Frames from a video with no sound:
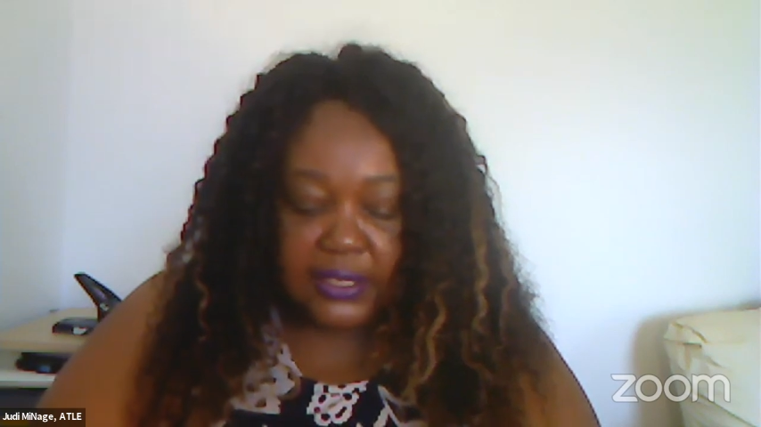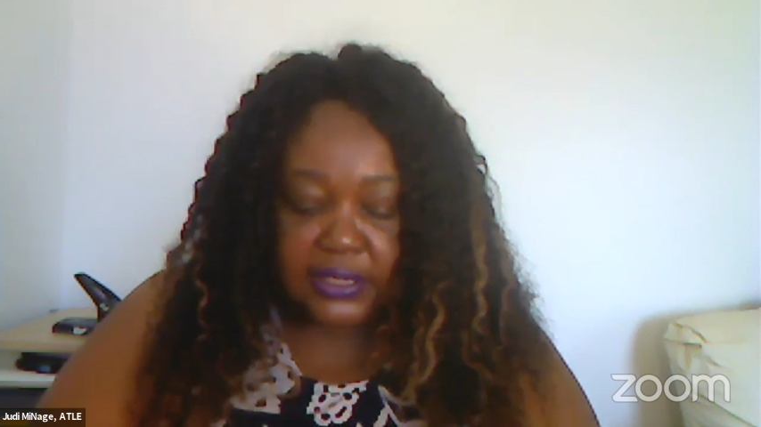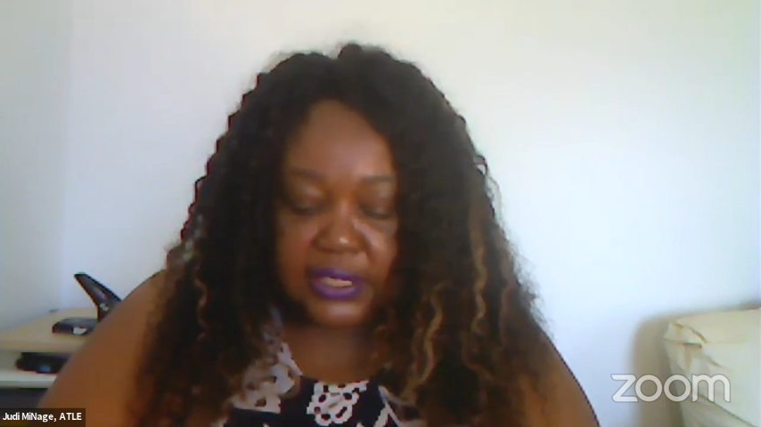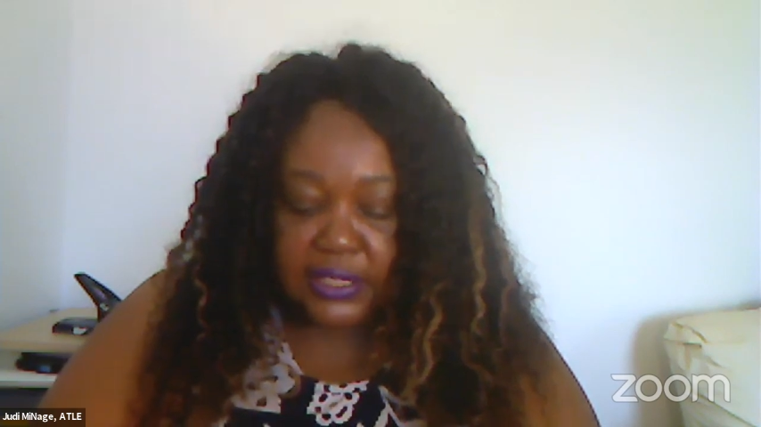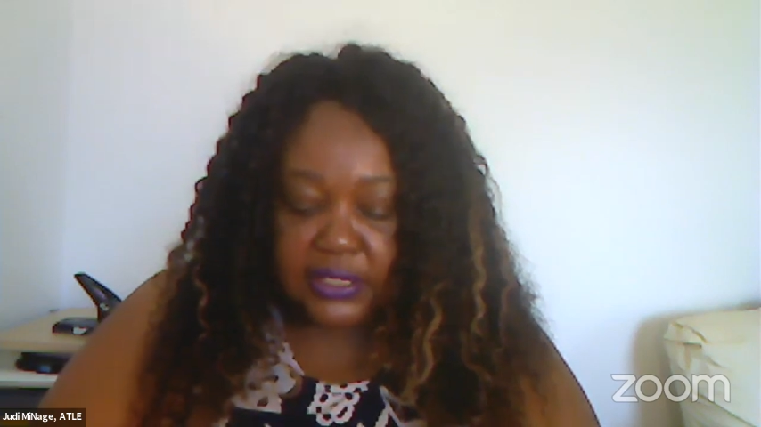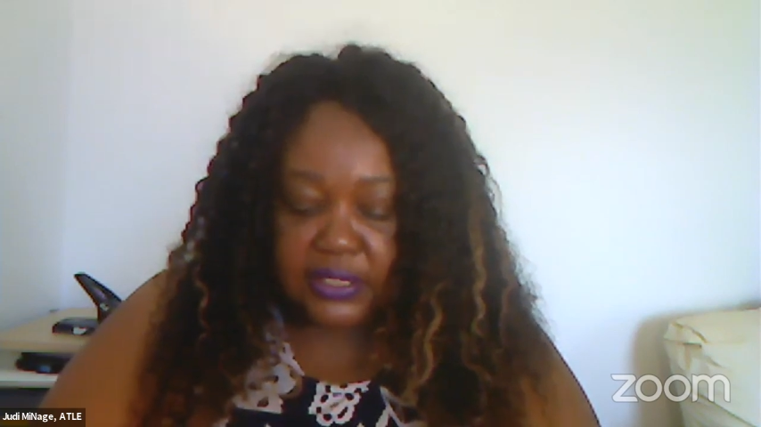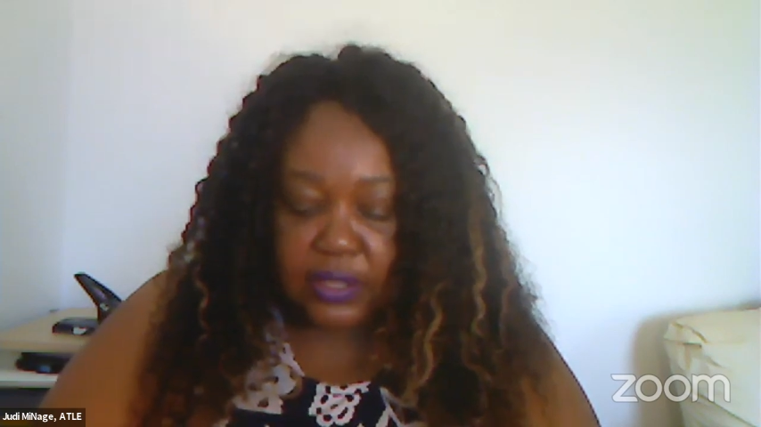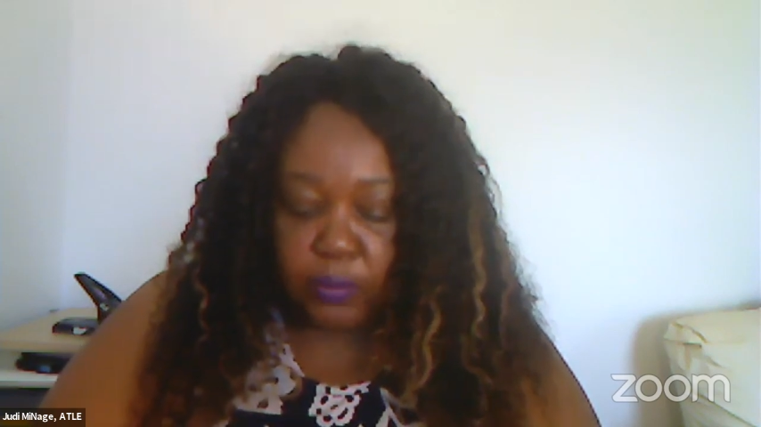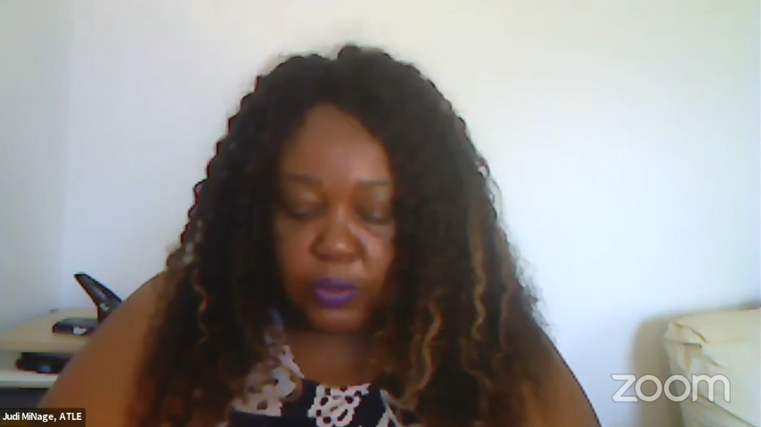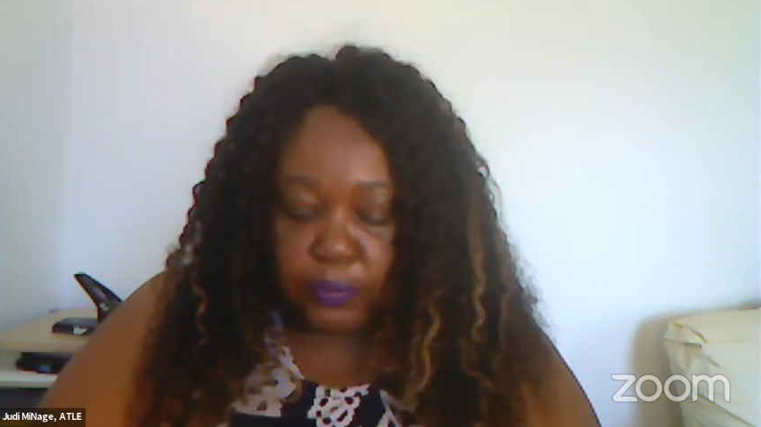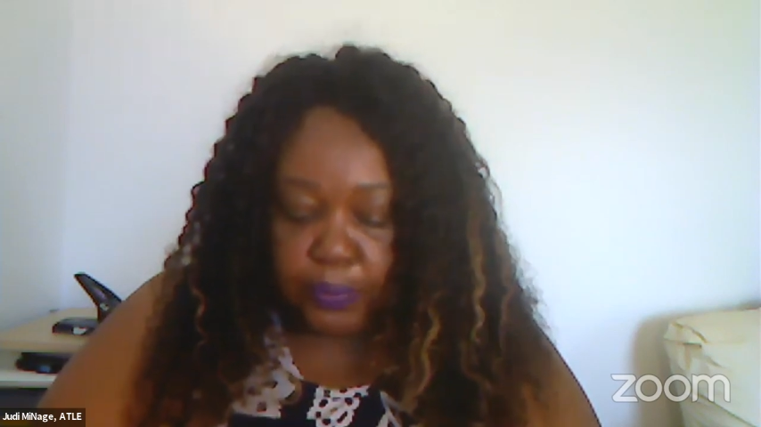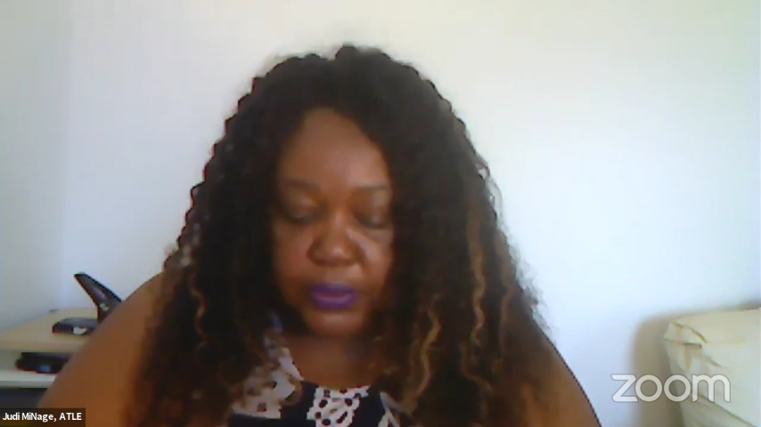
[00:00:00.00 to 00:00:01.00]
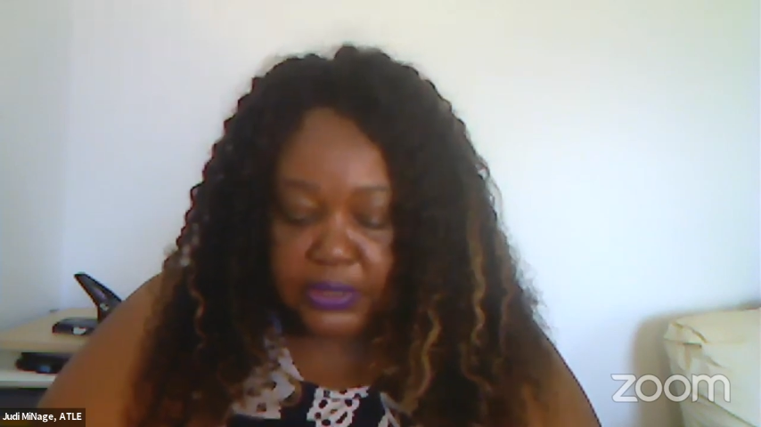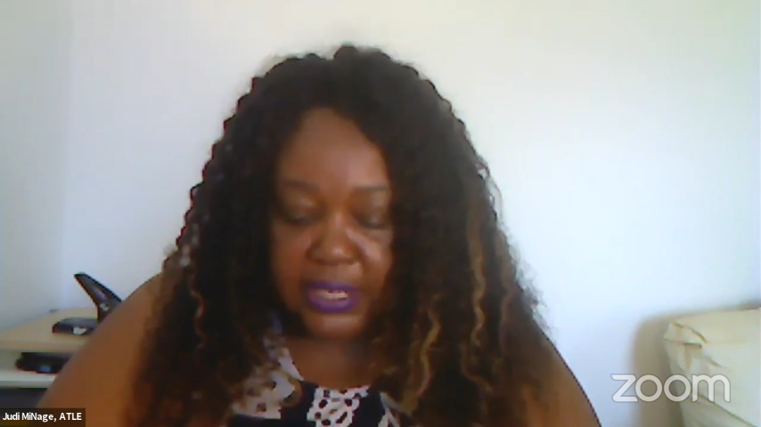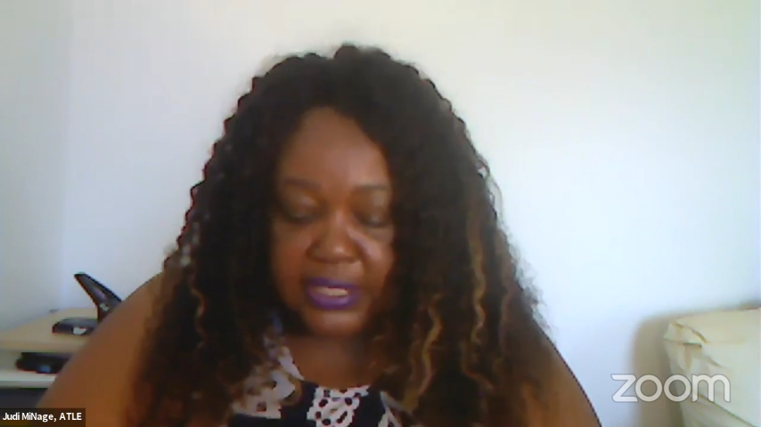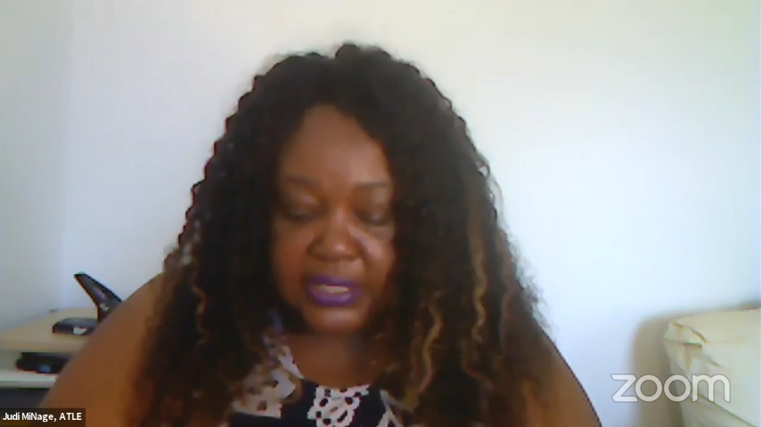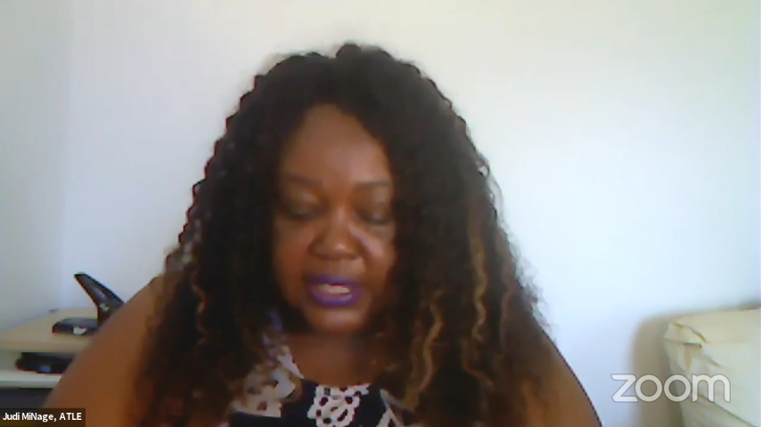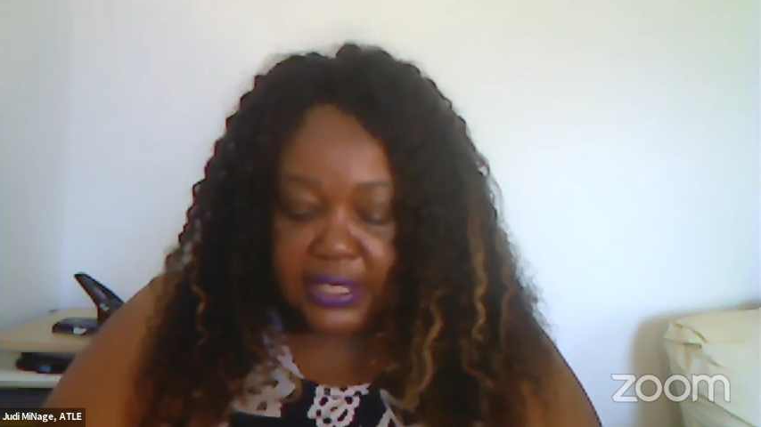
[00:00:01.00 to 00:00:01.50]
since they will
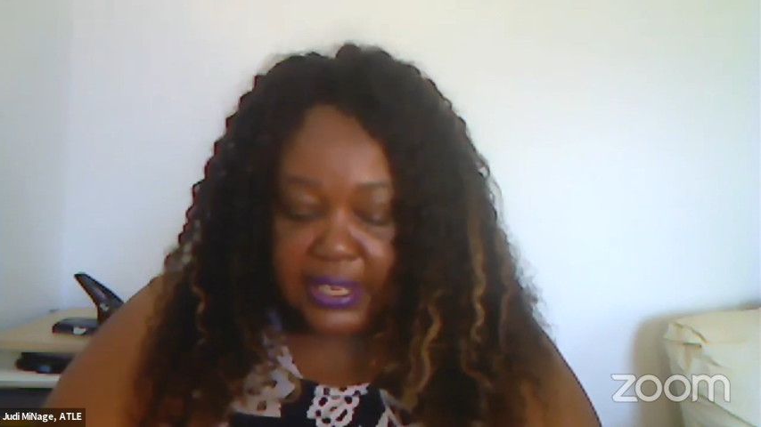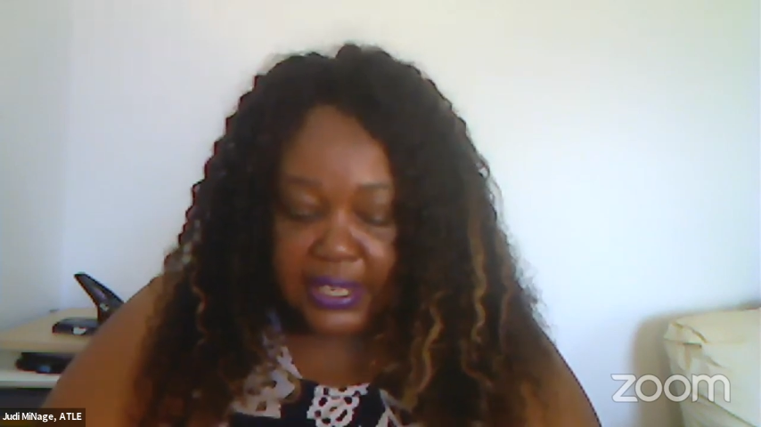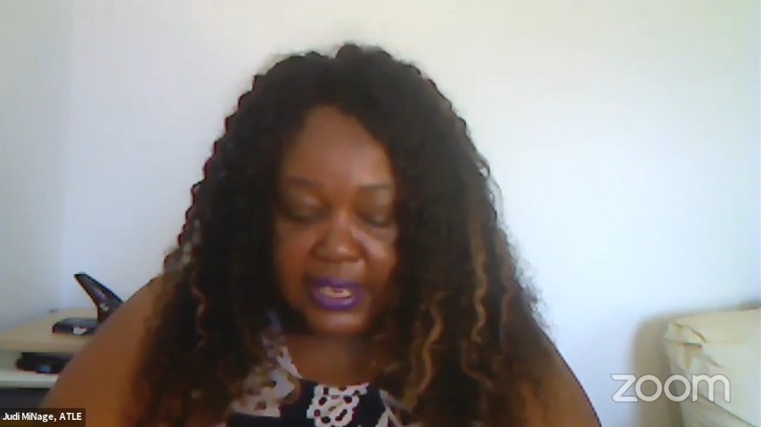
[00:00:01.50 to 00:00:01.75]
possess the